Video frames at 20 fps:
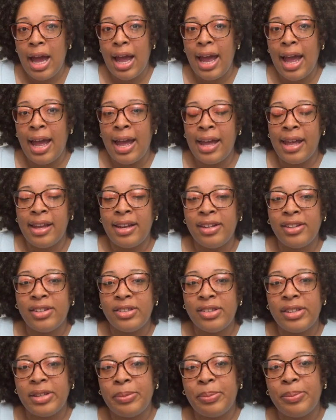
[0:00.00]
And
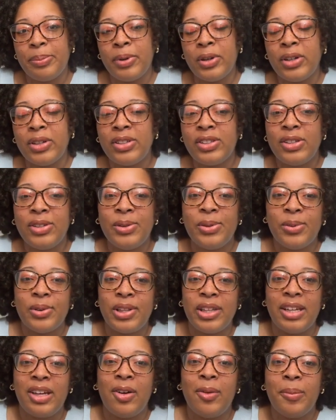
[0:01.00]
the person who
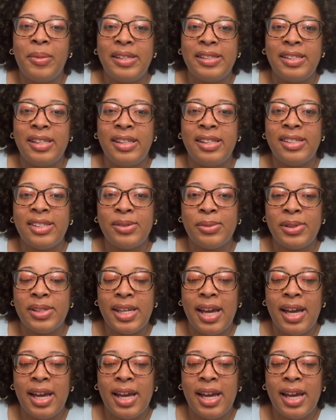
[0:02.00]
really helped me see this was